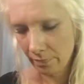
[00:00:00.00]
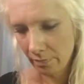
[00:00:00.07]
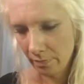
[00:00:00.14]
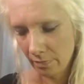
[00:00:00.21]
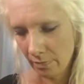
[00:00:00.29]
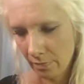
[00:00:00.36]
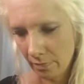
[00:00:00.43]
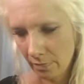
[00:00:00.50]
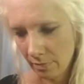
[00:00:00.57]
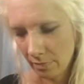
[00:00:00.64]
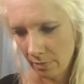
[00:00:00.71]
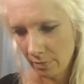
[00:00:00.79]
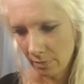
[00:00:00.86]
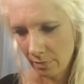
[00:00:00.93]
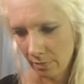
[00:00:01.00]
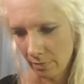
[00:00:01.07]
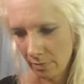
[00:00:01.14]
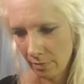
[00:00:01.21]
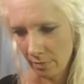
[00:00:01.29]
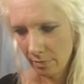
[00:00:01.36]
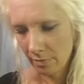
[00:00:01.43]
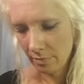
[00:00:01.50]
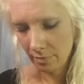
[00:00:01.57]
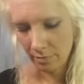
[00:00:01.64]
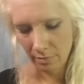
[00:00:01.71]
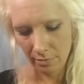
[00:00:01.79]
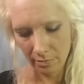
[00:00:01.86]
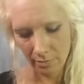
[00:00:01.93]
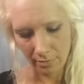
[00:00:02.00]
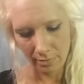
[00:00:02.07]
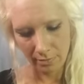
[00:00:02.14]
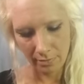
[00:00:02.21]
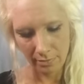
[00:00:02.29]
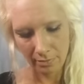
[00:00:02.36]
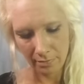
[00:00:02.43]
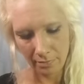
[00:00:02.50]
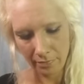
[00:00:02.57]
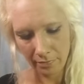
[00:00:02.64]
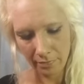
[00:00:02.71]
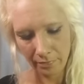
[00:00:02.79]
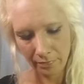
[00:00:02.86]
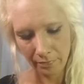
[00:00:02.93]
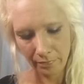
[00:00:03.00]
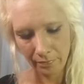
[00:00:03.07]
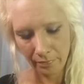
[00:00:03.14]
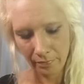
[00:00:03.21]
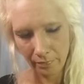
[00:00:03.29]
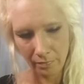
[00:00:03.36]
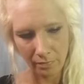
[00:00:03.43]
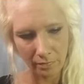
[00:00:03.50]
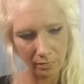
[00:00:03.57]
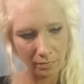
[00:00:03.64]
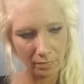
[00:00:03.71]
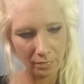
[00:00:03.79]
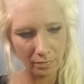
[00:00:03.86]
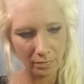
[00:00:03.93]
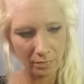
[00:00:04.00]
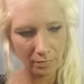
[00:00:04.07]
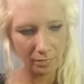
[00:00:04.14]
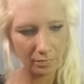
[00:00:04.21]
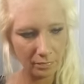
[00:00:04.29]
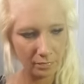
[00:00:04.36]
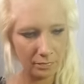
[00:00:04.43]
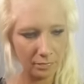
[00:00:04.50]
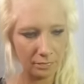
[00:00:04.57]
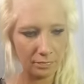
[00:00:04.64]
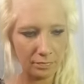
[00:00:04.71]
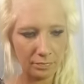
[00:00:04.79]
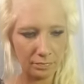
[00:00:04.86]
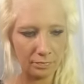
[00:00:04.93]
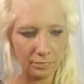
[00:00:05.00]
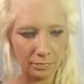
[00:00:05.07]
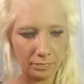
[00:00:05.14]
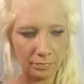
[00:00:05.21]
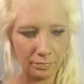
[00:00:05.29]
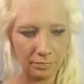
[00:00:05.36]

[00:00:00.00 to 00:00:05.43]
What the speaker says: Nothing is said.